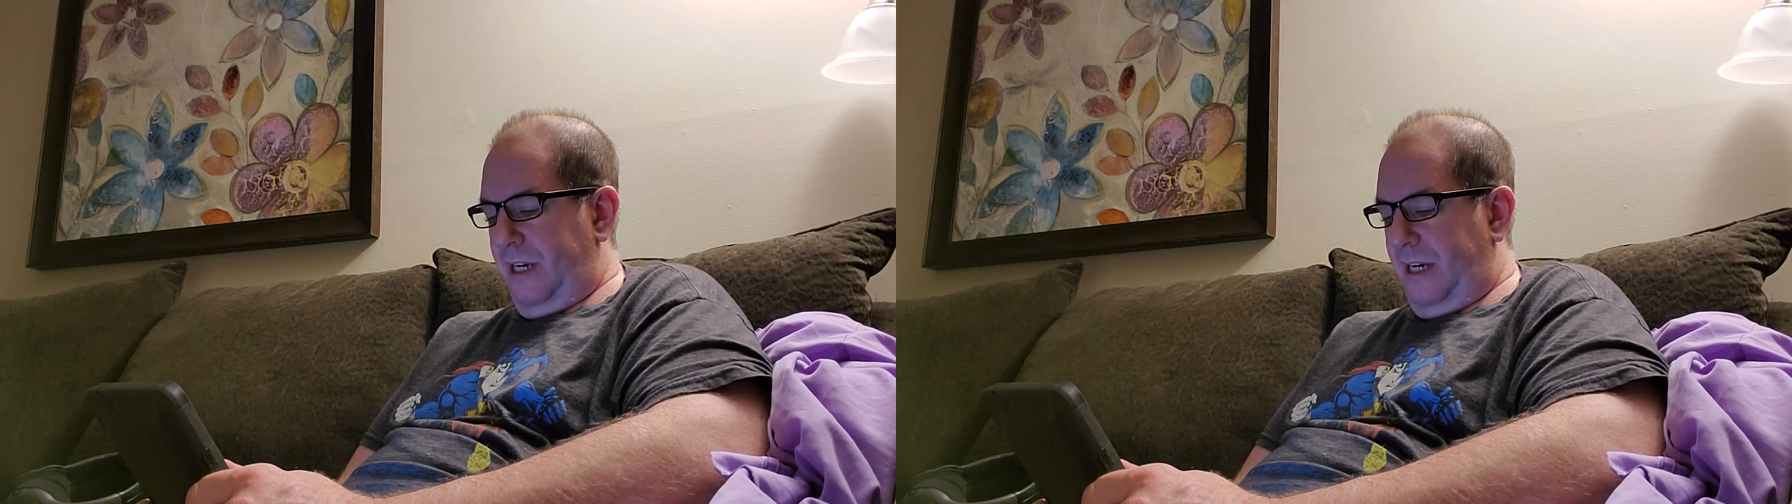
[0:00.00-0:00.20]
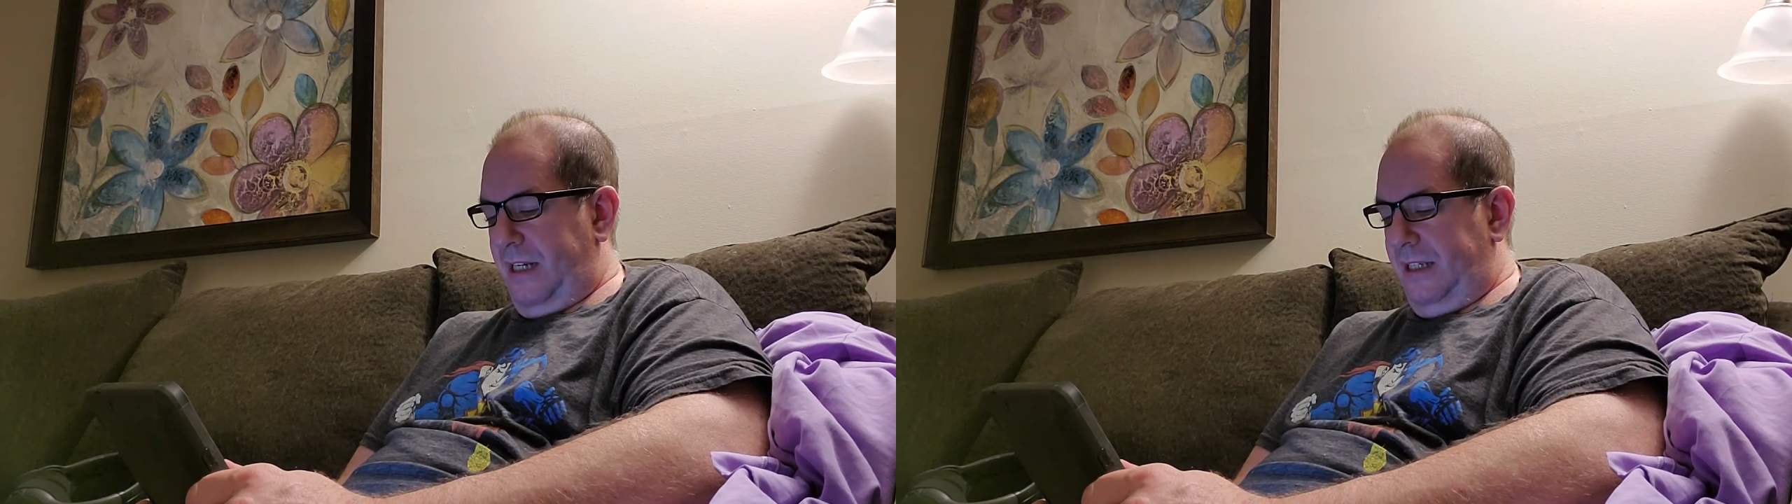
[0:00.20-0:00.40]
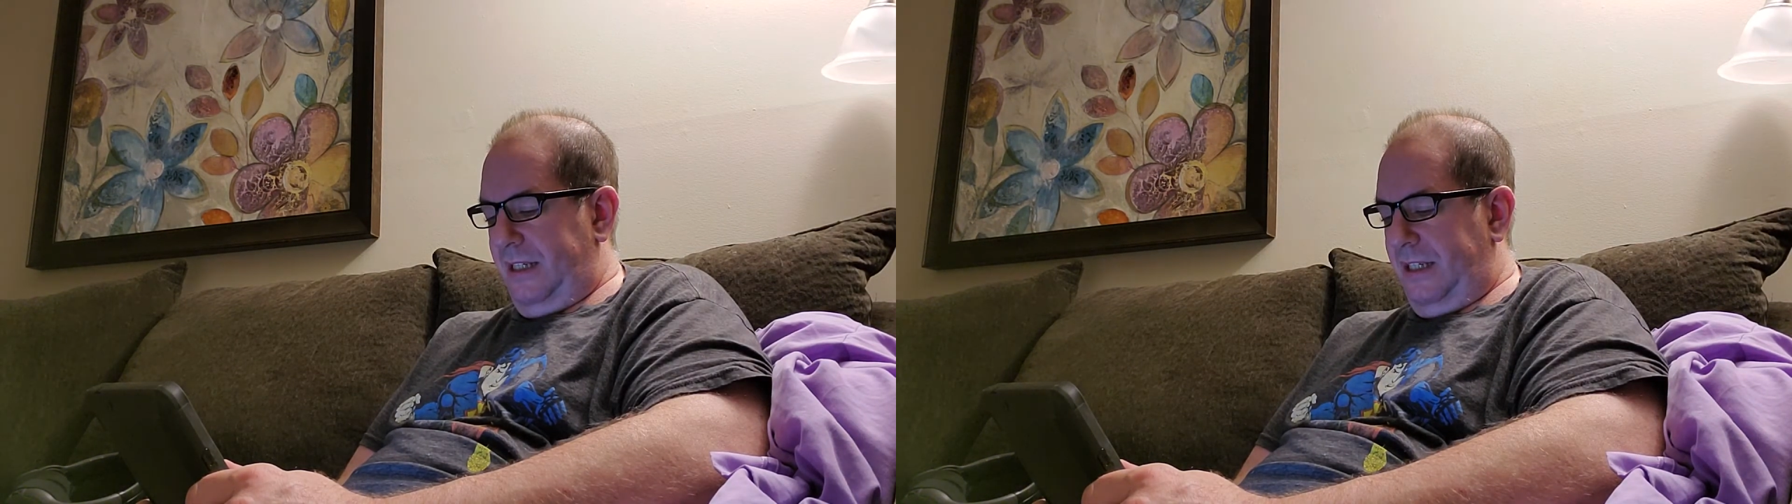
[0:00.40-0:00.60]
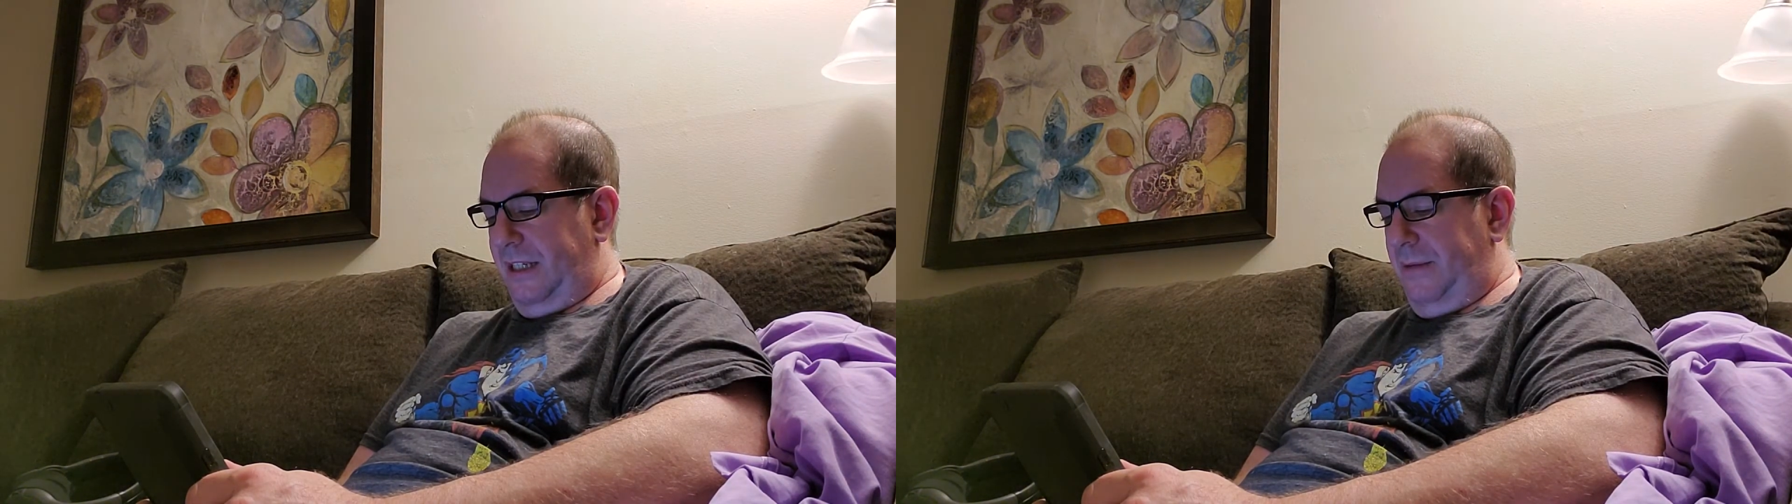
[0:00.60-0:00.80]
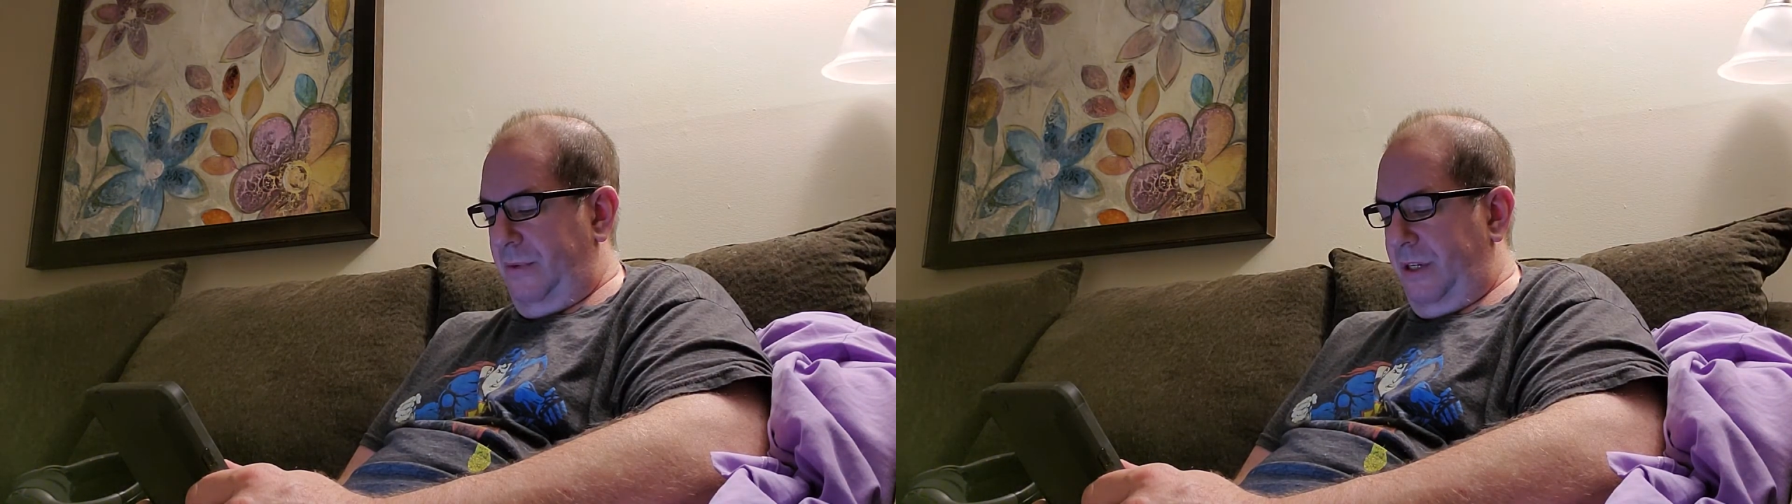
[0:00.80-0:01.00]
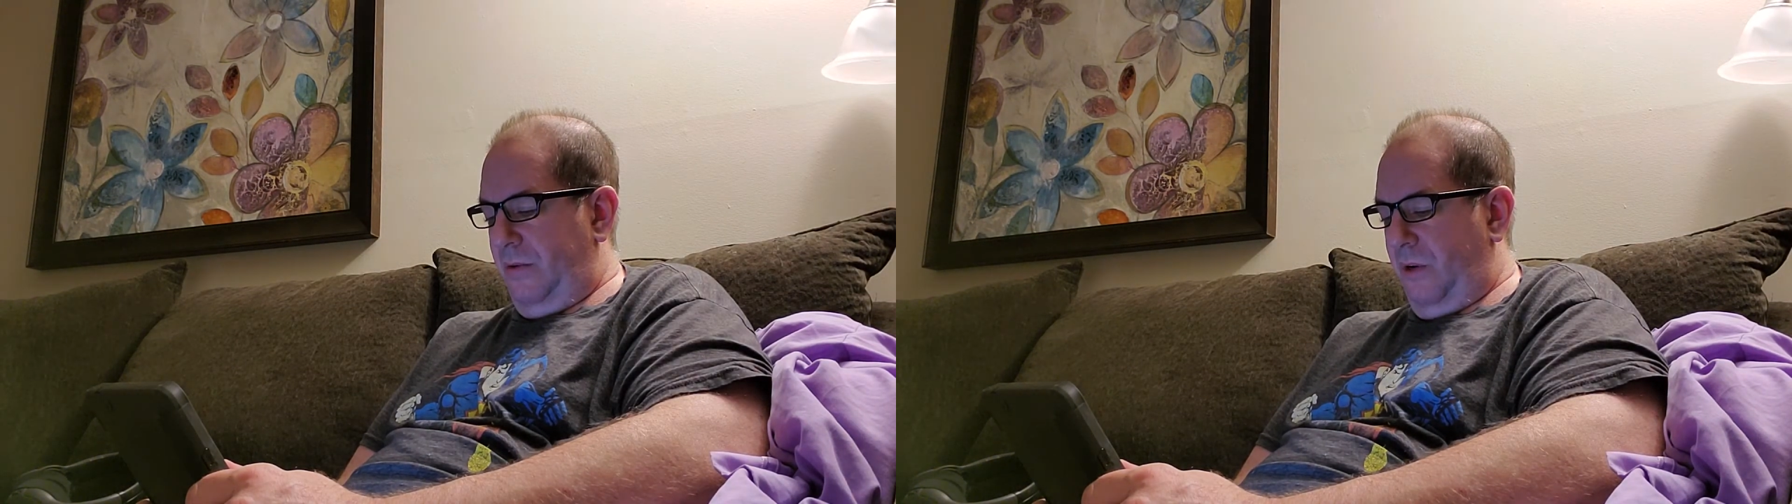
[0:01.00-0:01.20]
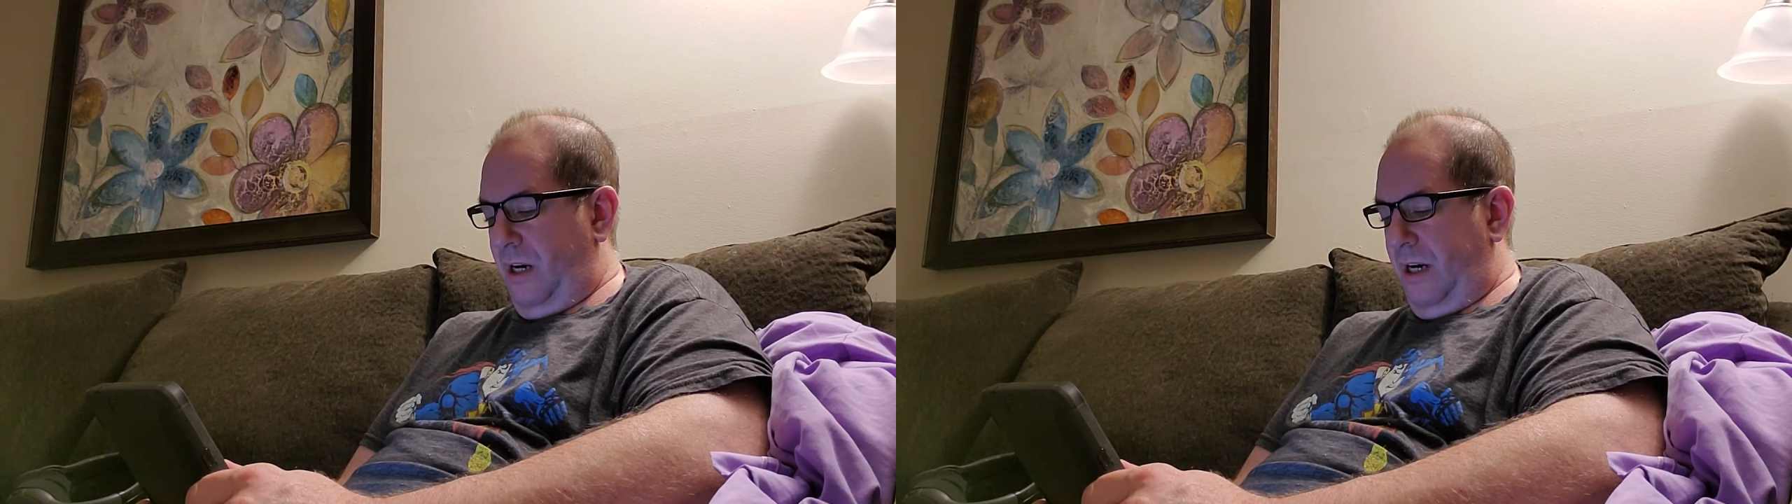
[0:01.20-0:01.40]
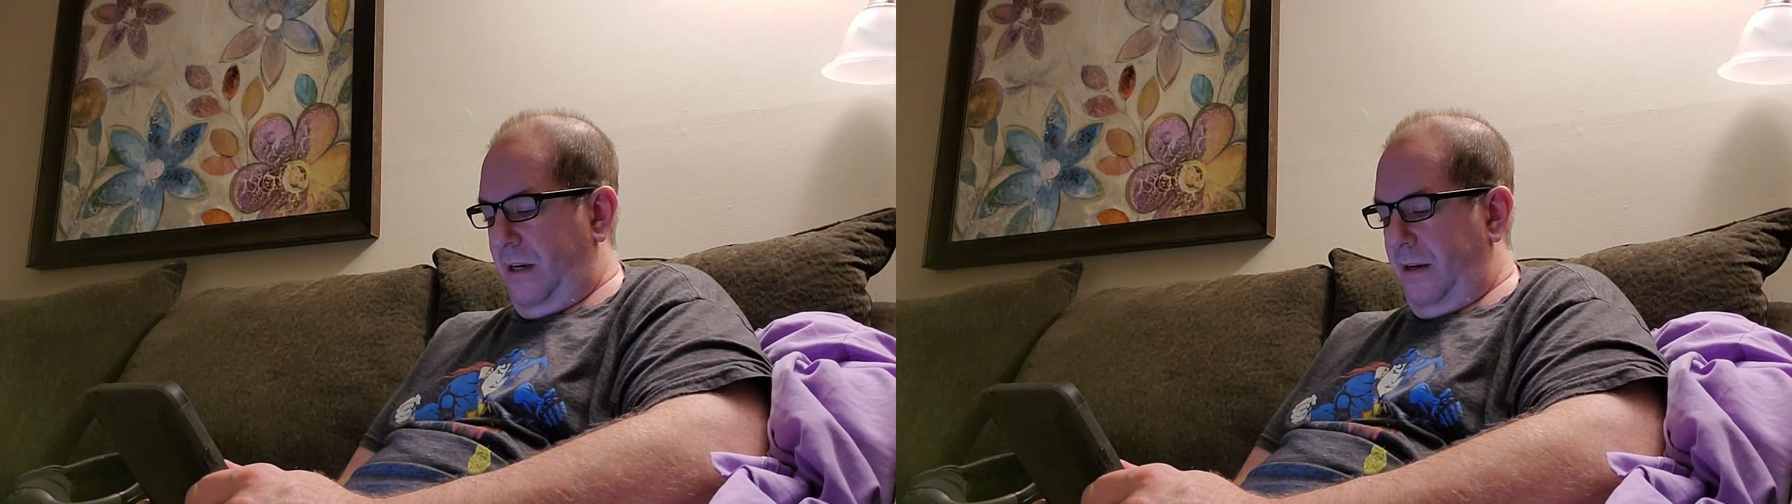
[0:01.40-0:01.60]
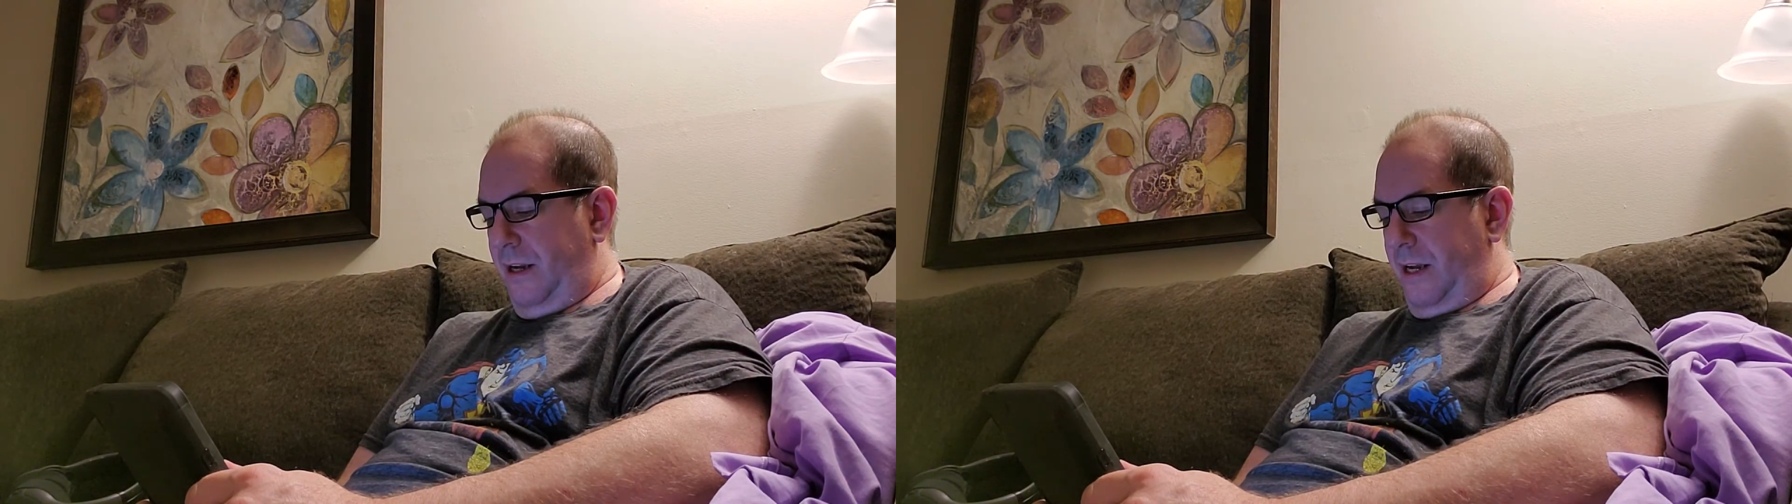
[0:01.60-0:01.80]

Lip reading: eyes that she had been crying.